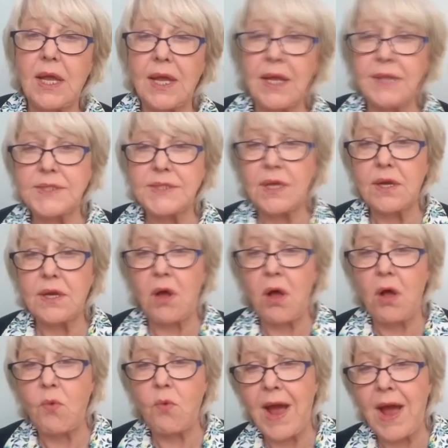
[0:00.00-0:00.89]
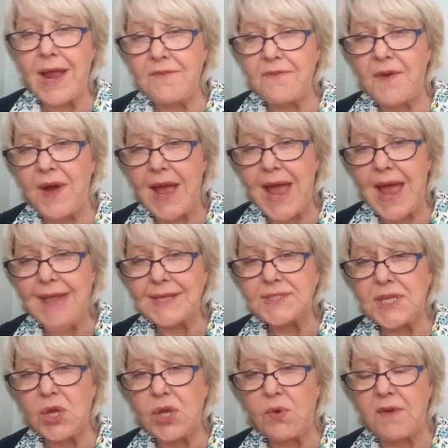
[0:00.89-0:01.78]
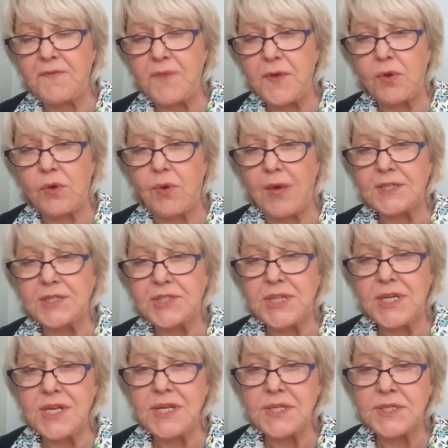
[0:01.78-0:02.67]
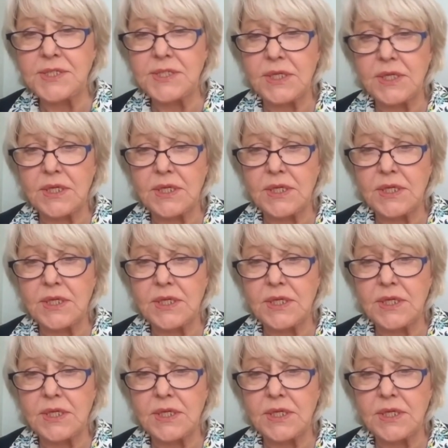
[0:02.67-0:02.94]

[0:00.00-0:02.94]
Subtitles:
is it all right if I ask you a few questions